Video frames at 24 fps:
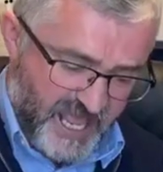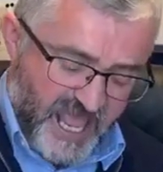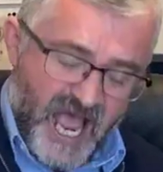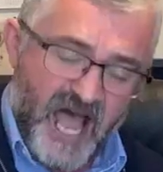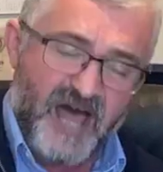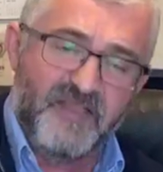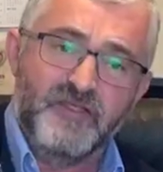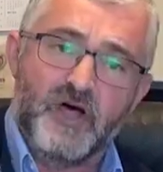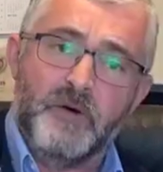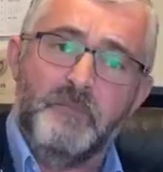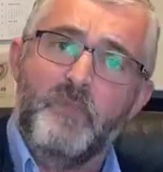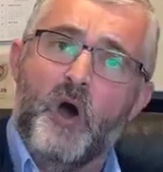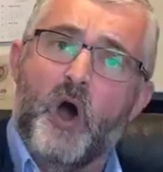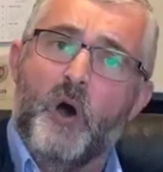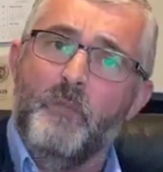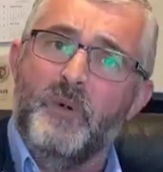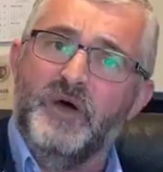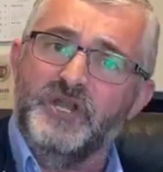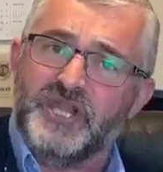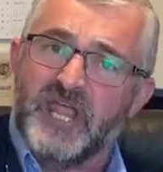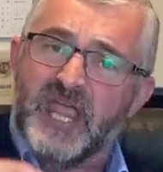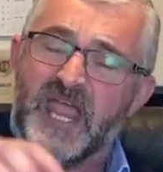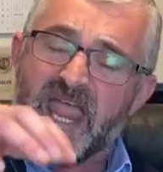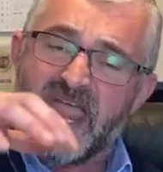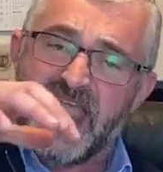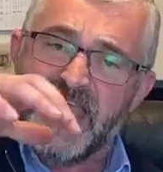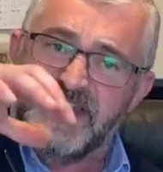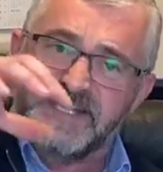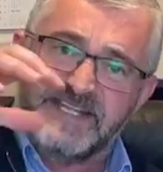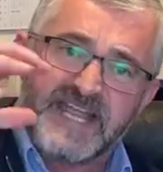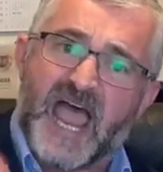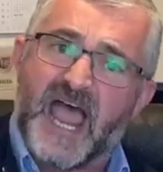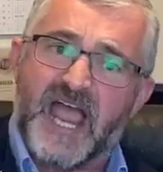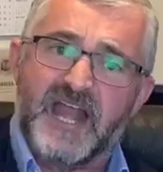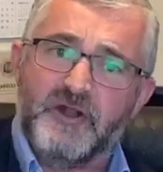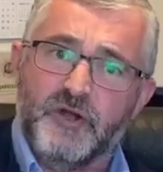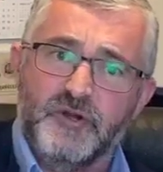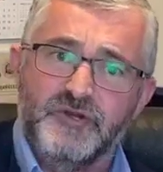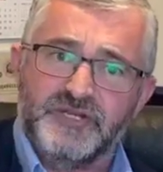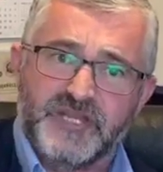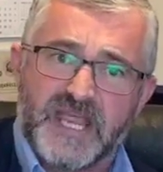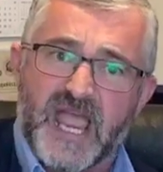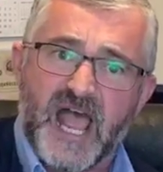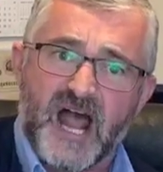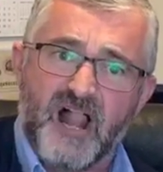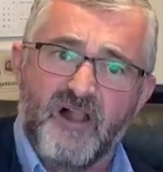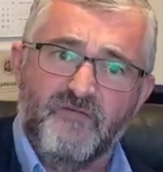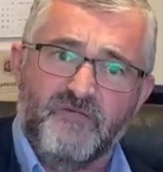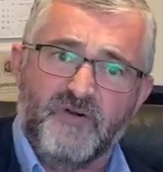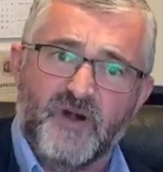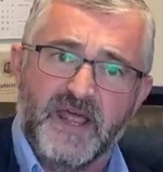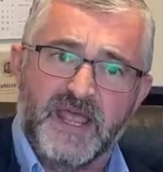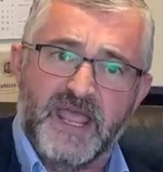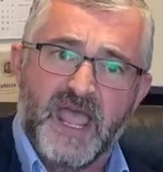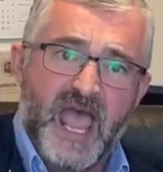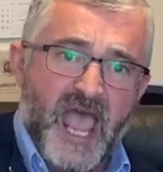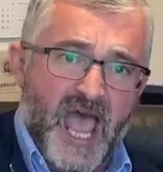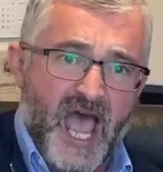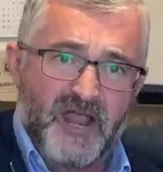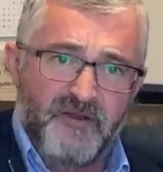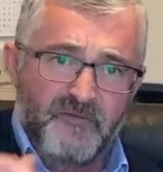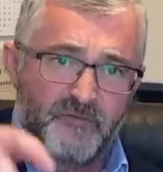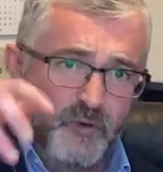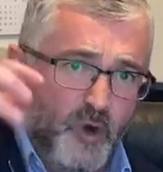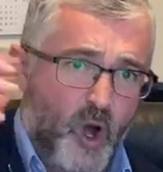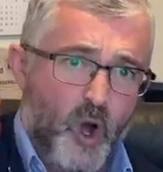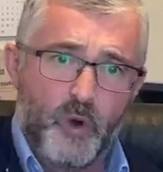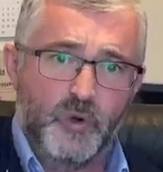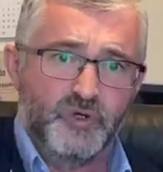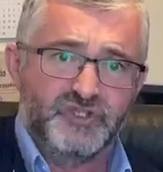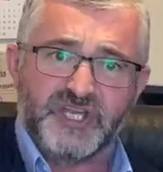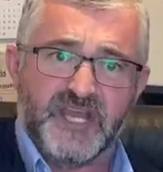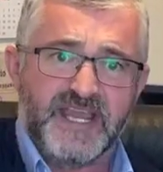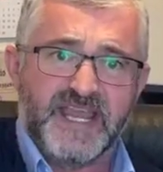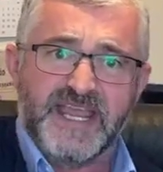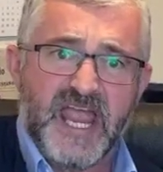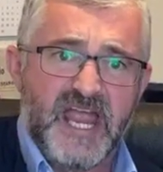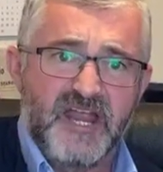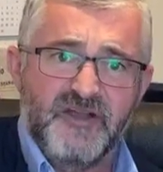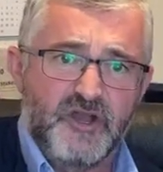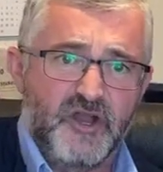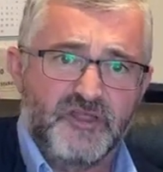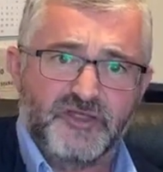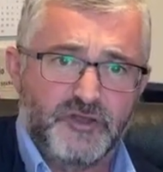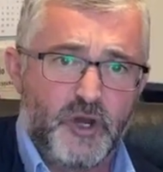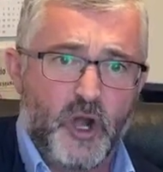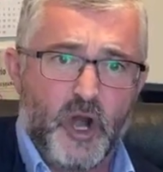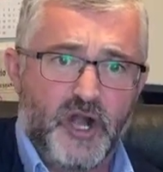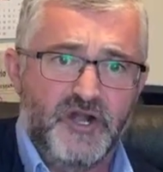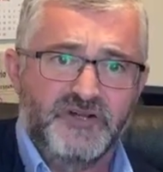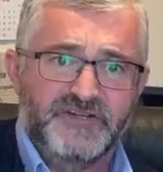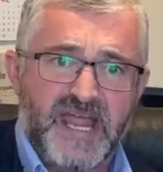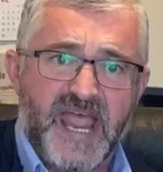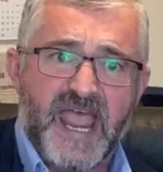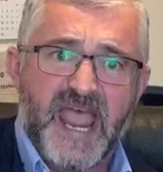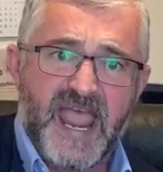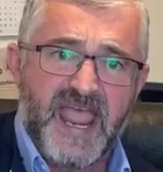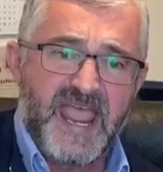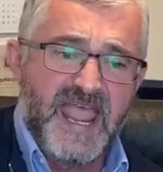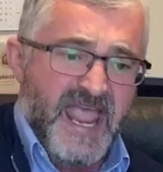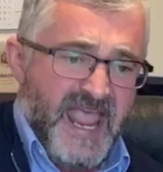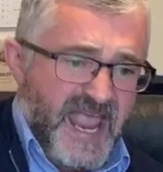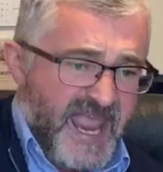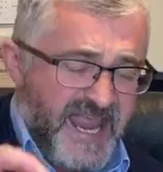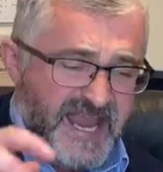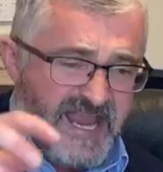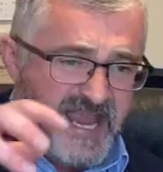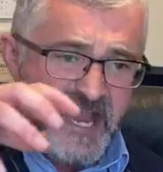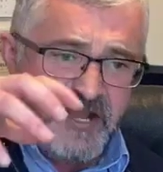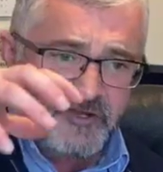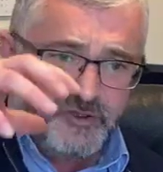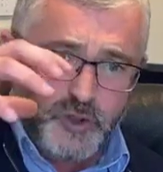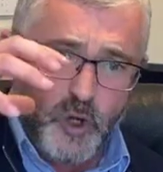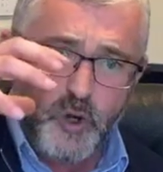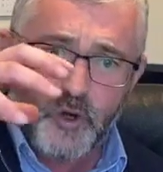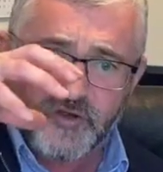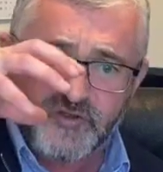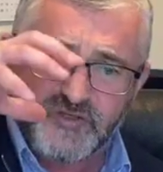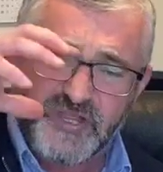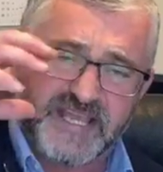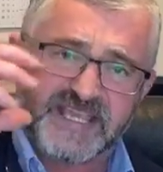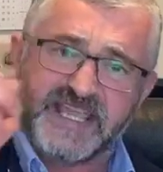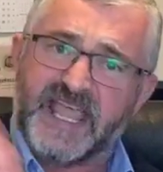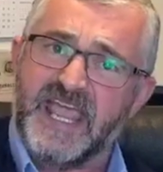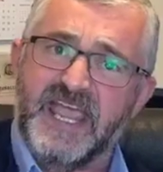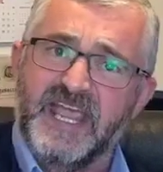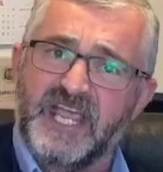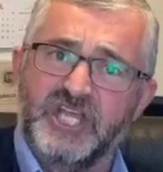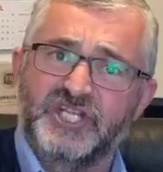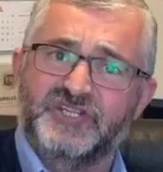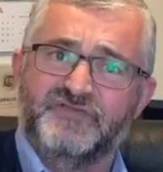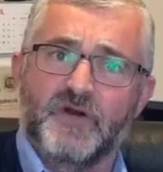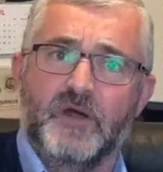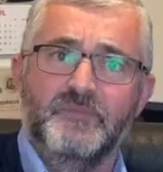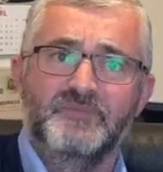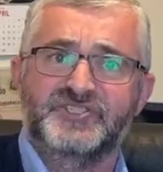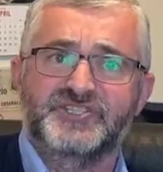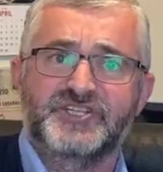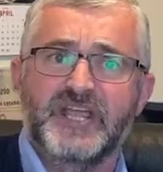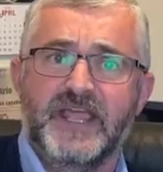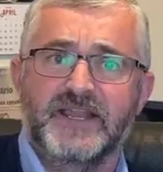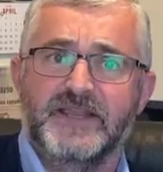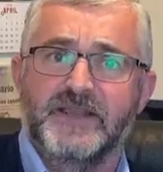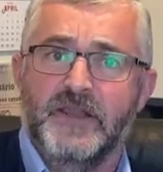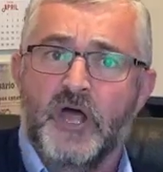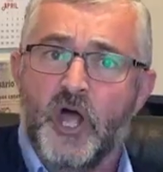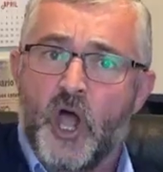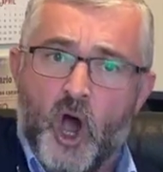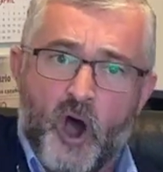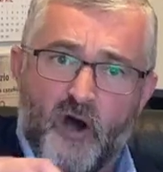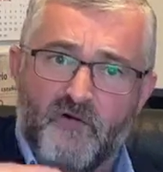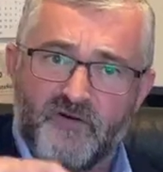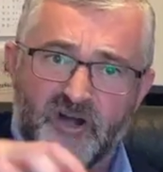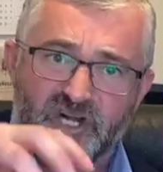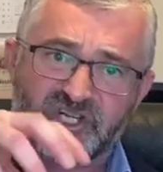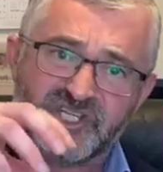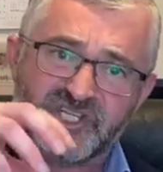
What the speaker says: And the moment he died on Calvary and rose again the third day, he took the keys from Satan over